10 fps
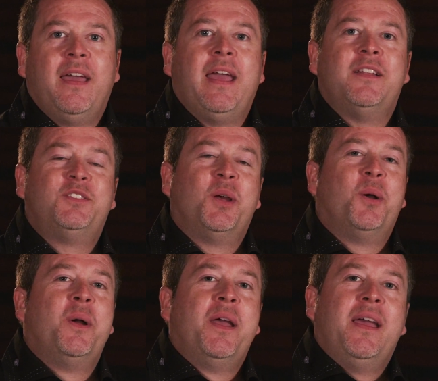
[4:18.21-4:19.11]
And
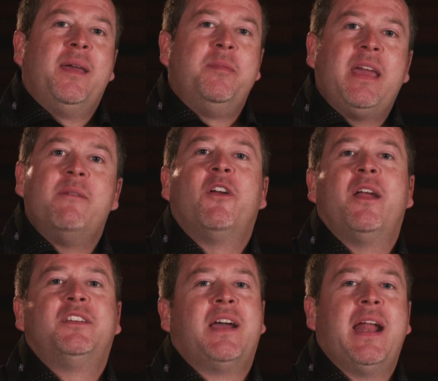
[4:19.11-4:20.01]
so it became very
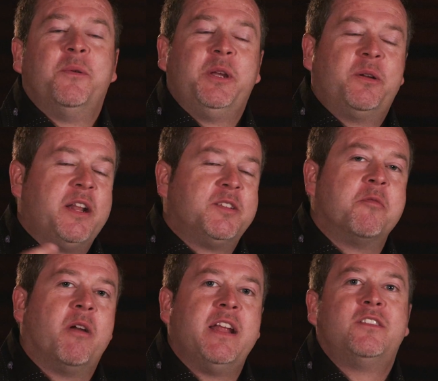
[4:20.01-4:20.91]
exciting. We created some
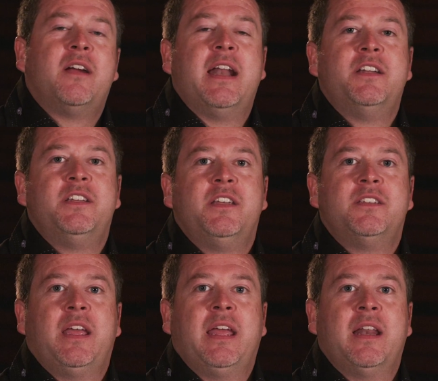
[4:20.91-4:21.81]
great
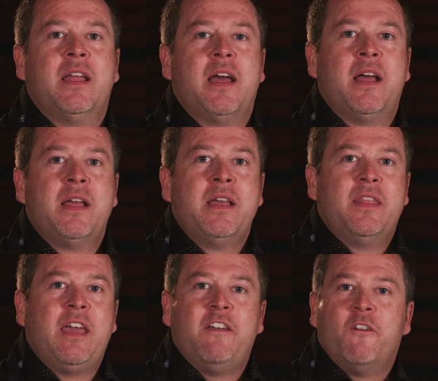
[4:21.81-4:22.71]
strategies, and
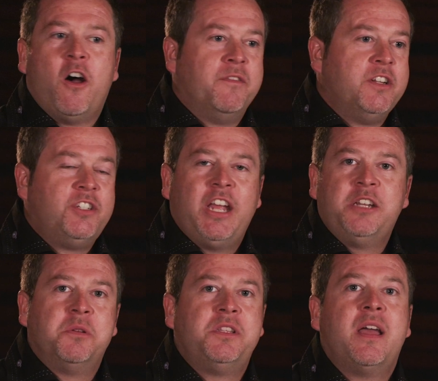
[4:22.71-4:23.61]
they evolved and
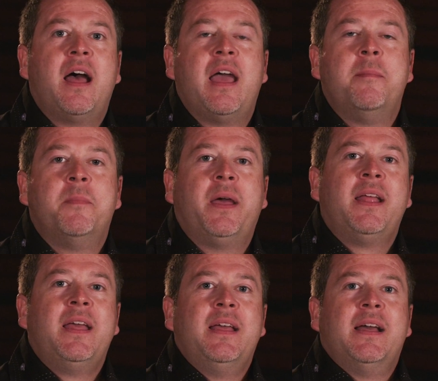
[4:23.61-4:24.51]
changed with time, but
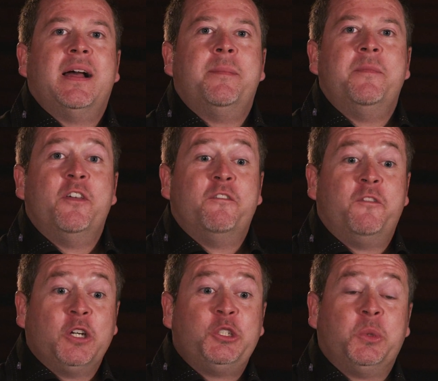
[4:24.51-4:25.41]
the
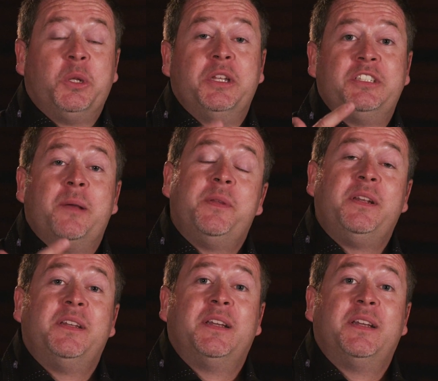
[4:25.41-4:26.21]
virtual is something to